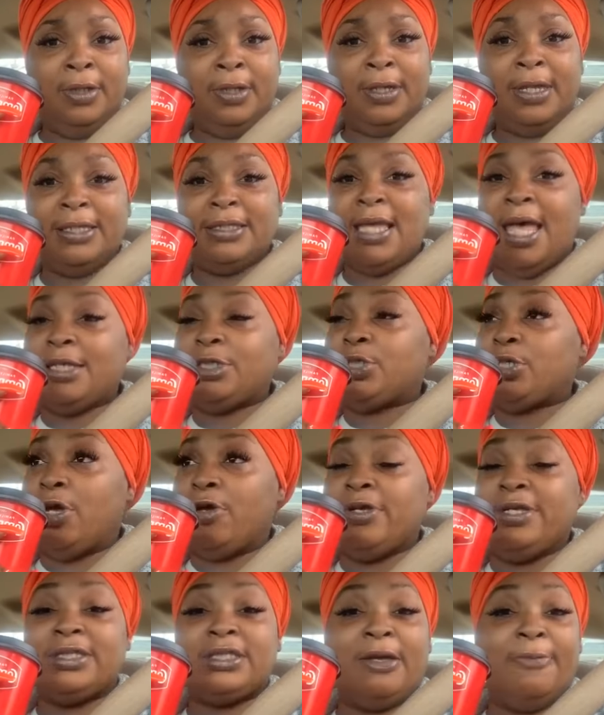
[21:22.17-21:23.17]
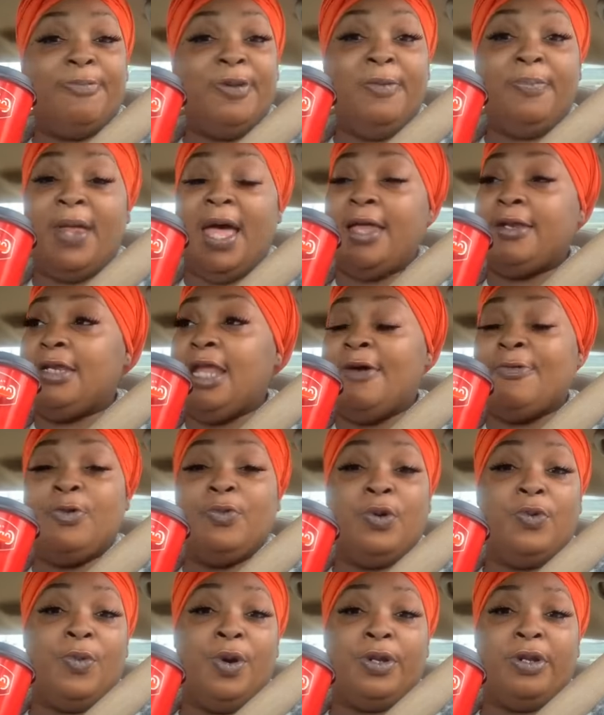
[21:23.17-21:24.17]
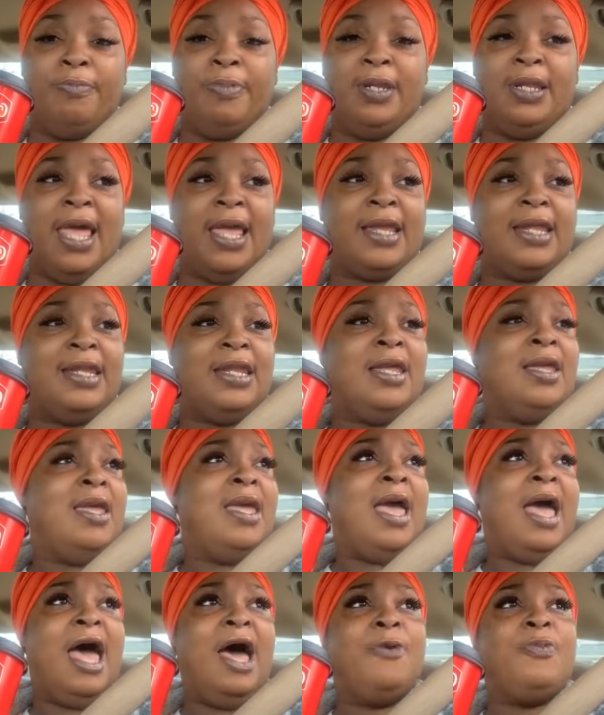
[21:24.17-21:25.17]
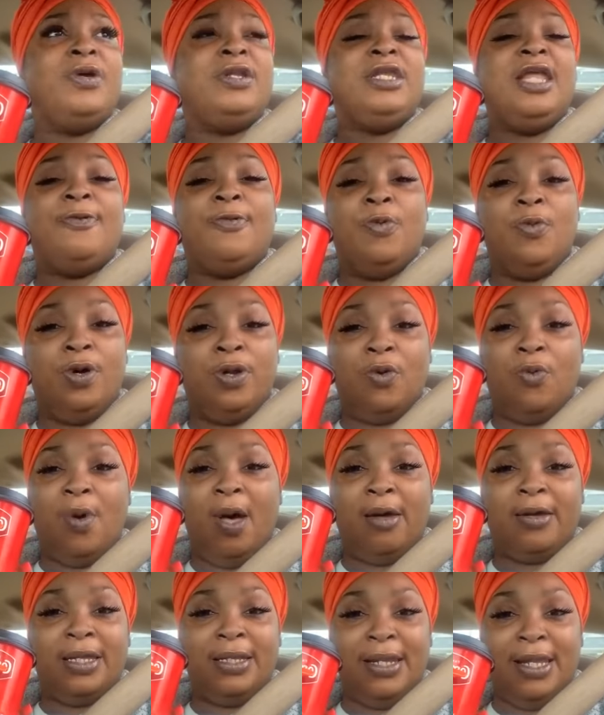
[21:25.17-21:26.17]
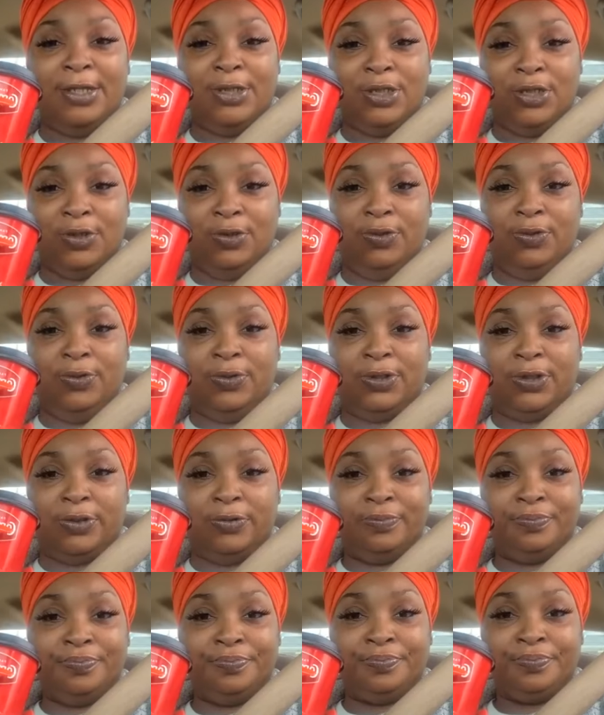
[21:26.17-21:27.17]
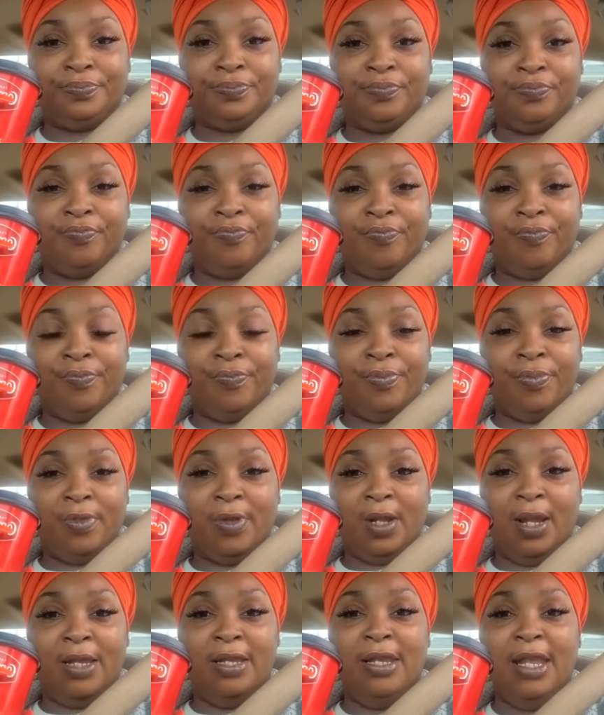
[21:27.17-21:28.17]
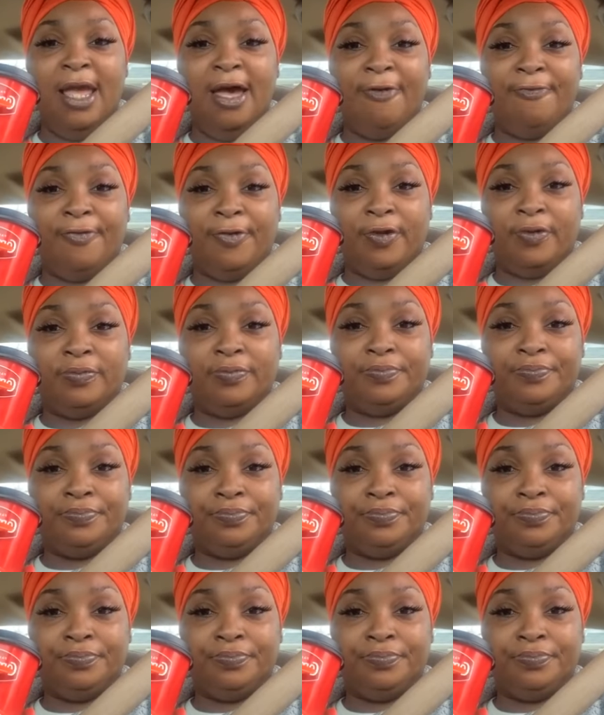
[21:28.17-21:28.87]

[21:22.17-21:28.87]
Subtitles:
Because I sure it's some people I never would want to be like. I would never want to walk in their shoes. Never.